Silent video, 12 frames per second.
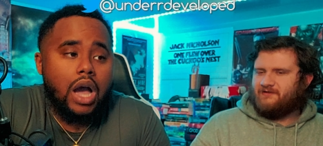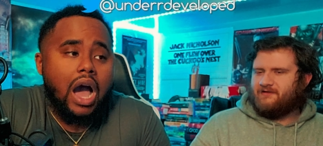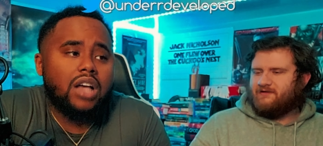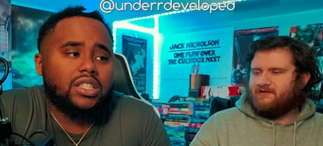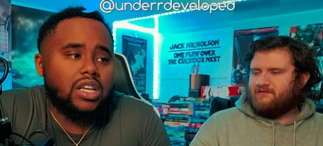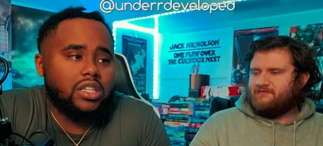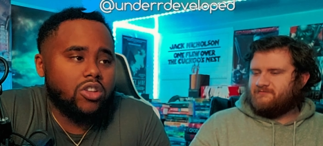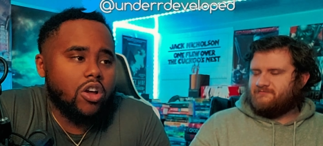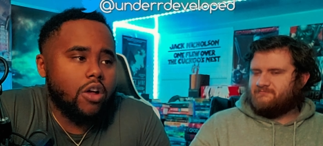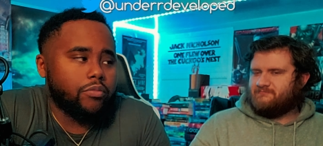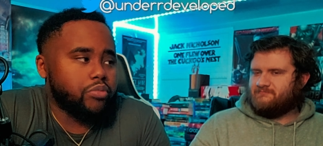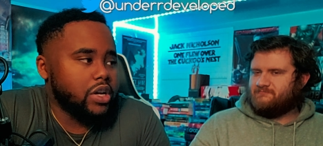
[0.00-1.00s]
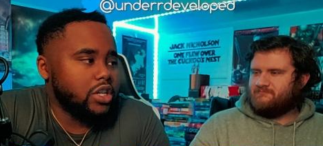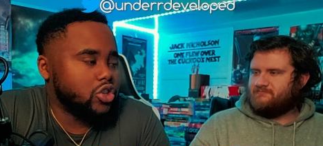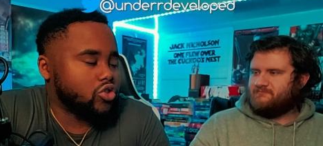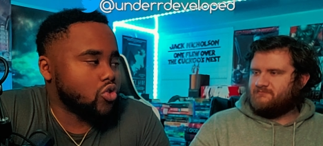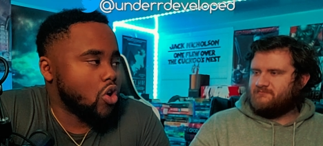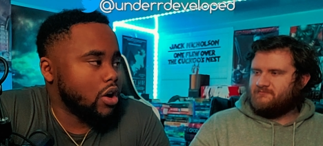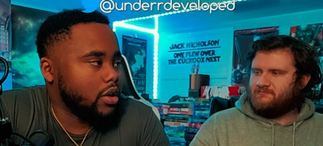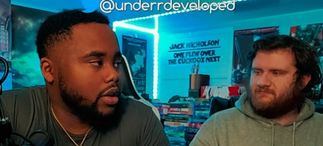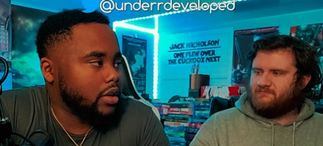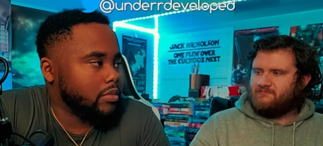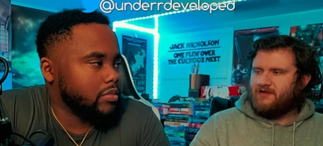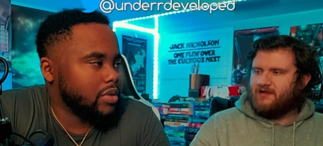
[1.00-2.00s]
Speaker 1: Honestly, it started out pretty strong.
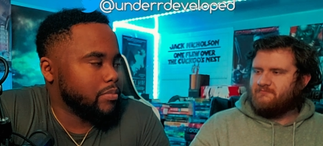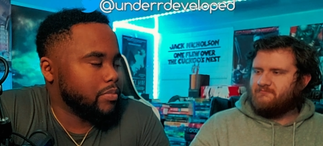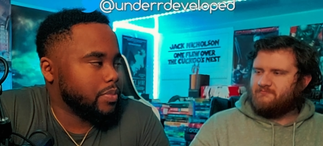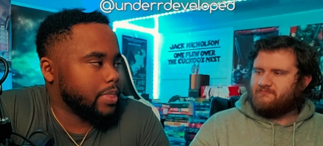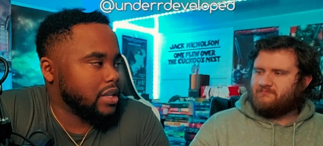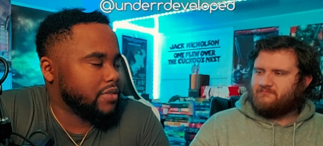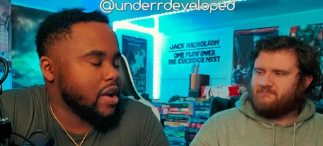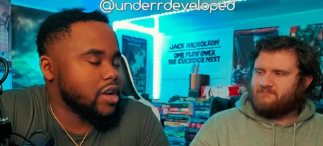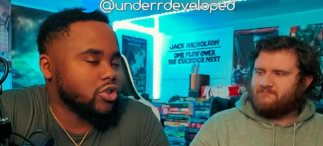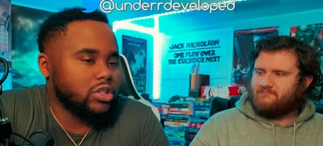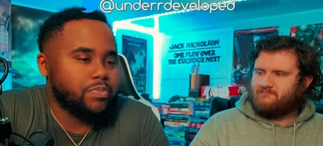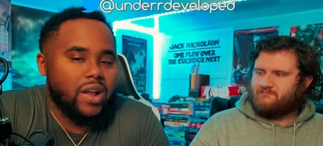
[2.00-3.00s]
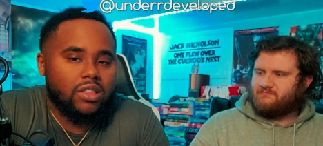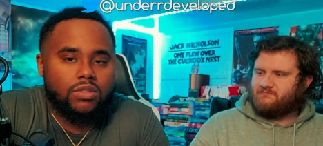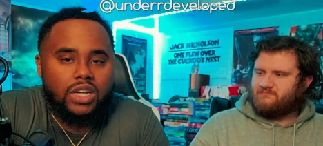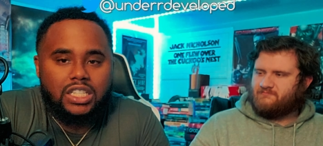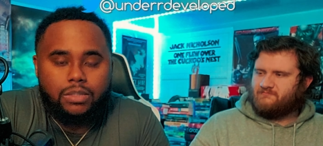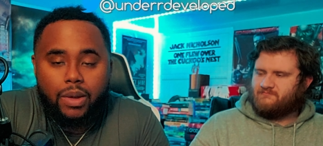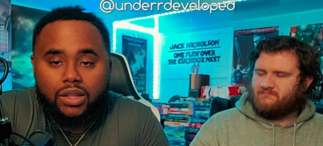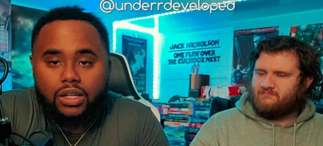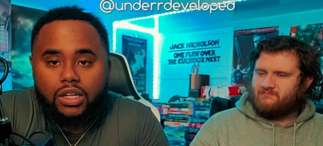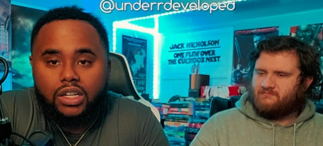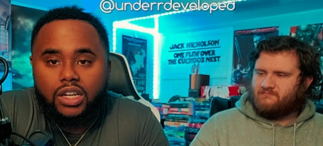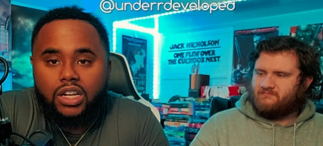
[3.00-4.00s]
Yeah. It's very introspective than I
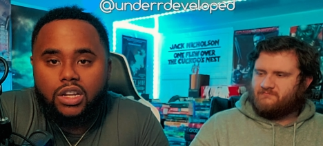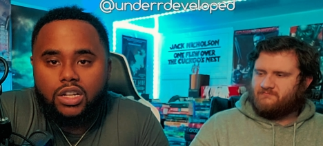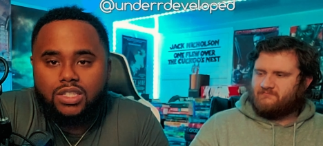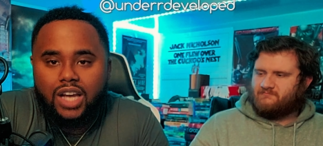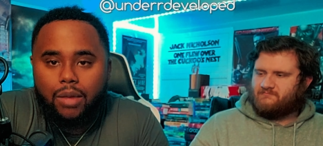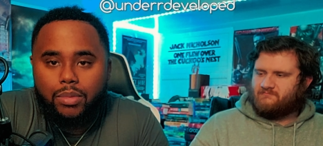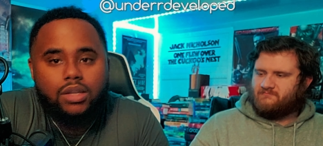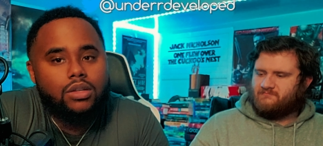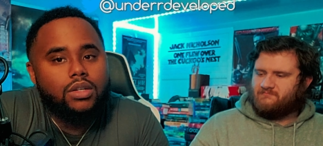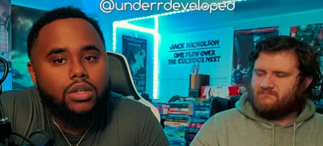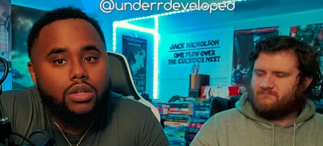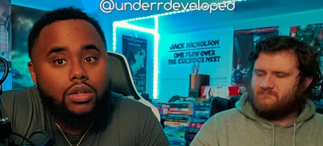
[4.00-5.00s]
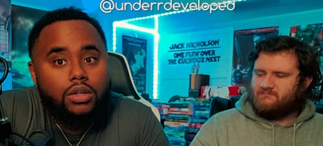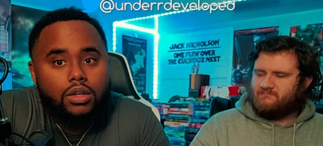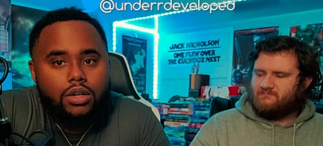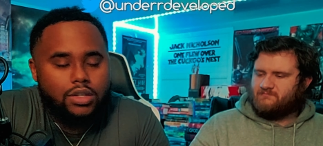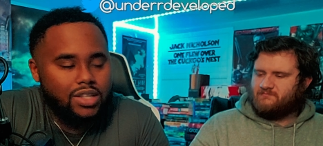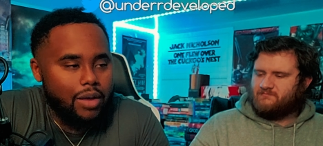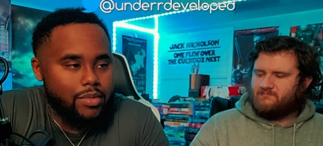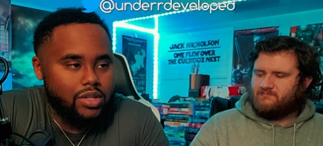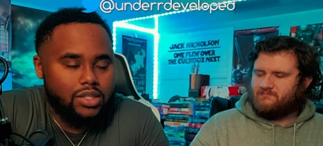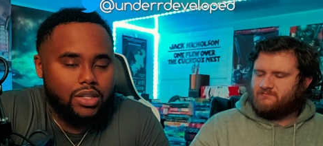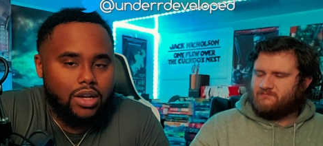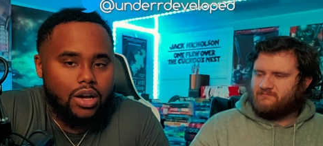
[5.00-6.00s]
expected in, in, in a Tommy. Because Tommy
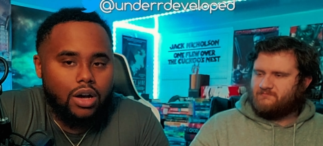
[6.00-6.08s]
just